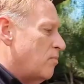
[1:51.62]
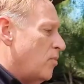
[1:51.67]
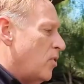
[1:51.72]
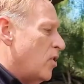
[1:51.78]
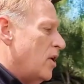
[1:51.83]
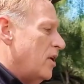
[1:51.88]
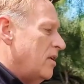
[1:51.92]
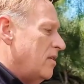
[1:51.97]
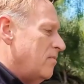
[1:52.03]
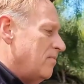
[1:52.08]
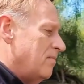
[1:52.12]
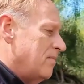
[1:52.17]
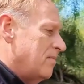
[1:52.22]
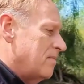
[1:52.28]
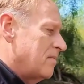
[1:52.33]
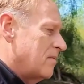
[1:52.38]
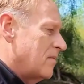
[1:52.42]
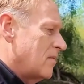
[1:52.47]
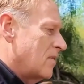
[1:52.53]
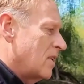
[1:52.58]
put
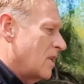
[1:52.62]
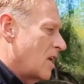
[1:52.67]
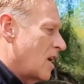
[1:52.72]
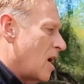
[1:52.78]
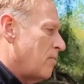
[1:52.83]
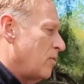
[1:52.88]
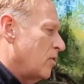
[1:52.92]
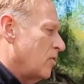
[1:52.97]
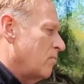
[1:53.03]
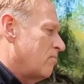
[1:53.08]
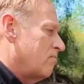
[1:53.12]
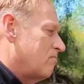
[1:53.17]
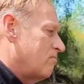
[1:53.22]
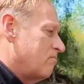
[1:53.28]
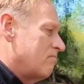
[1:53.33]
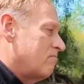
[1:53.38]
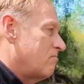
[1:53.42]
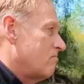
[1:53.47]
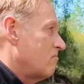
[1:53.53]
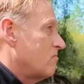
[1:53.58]
a couple
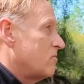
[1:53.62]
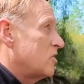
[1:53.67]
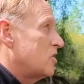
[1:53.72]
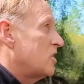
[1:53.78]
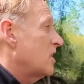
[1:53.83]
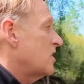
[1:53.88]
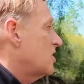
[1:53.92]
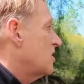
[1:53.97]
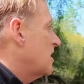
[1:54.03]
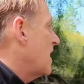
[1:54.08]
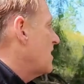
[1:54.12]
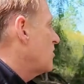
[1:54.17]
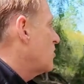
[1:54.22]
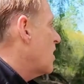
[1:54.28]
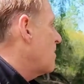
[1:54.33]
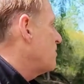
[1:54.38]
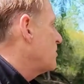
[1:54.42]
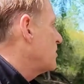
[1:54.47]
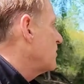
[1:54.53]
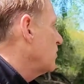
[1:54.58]
6-10
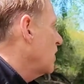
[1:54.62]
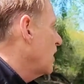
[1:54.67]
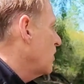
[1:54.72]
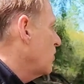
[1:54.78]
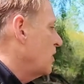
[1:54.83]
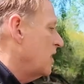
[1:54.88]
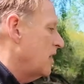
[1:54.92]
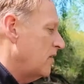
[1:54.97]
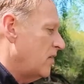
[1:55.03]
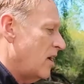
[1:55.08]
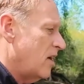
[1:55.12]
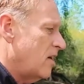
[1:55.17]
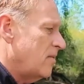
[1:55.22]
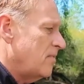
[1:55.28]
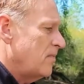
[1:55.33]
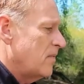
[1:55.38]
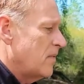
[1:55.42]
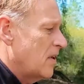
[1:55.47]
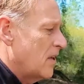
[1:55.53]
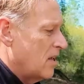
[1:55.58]
drops of liquid in there,
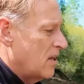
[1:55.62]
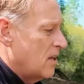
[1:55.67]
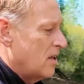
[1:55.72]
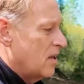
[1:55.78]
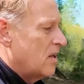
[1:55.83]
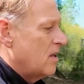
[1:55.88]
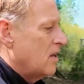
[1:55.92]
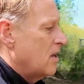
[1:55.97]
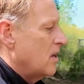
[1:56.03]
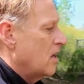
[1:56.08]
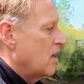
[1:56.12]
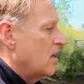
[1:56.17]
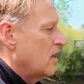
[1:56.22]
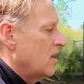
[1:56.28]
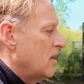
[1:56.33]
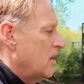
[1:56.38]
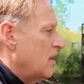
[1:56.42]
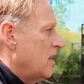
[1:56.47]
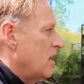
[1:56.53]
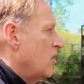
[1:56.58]

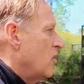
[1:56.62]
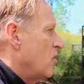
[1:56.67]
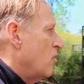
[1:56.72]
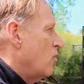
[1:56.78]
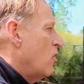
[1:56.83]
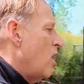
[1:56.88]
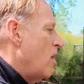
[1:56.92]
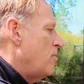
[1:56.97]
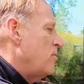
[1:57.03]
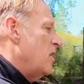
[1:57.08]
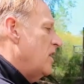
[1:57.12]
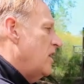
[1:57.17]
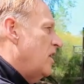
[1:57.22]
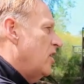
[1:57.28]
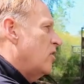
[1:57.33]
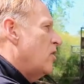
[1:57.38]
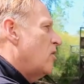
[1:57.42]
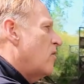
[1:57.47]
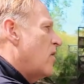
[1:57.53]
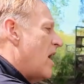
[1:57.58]
rub the
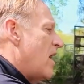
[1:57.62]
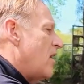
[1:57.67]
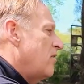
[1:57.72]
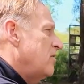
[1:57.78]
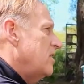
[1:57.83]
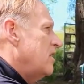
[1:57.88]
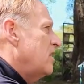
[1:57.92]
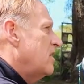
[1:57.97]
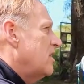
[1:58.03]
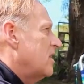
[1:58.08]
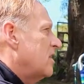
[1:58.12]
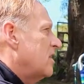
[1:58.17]
ear around.